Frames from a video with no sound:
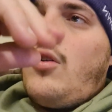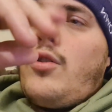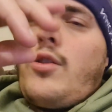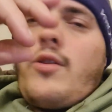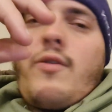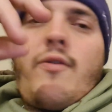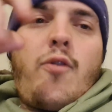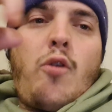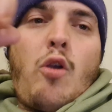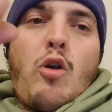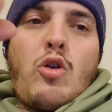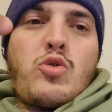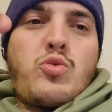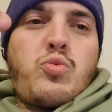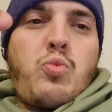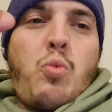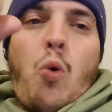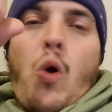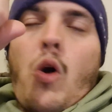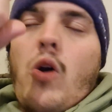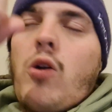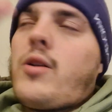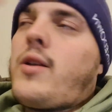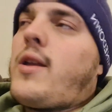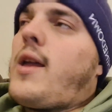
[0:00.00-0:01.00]
They've lost
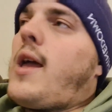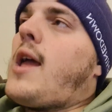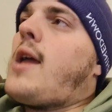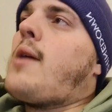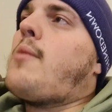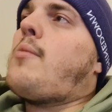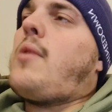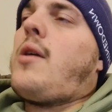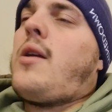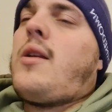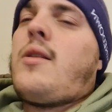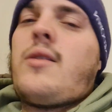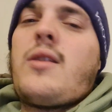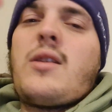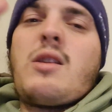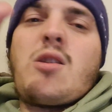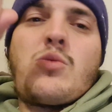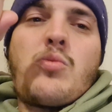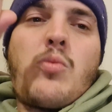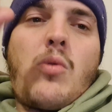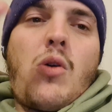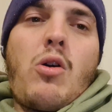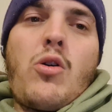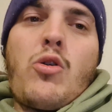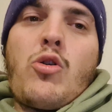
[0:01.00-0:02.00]
one game in
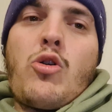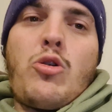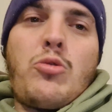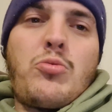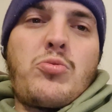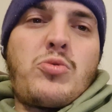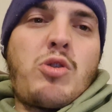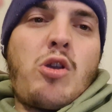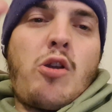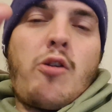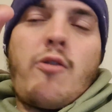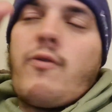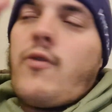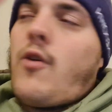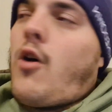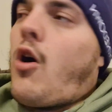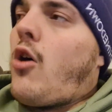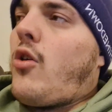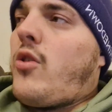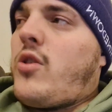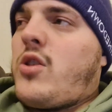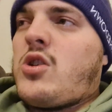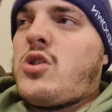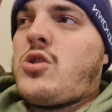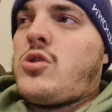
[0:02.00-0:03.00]
this World Cup so
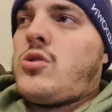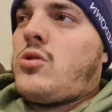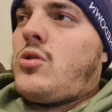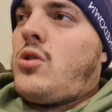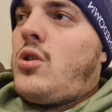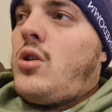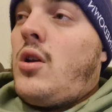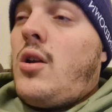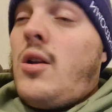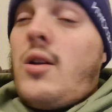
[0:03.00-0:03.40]
far this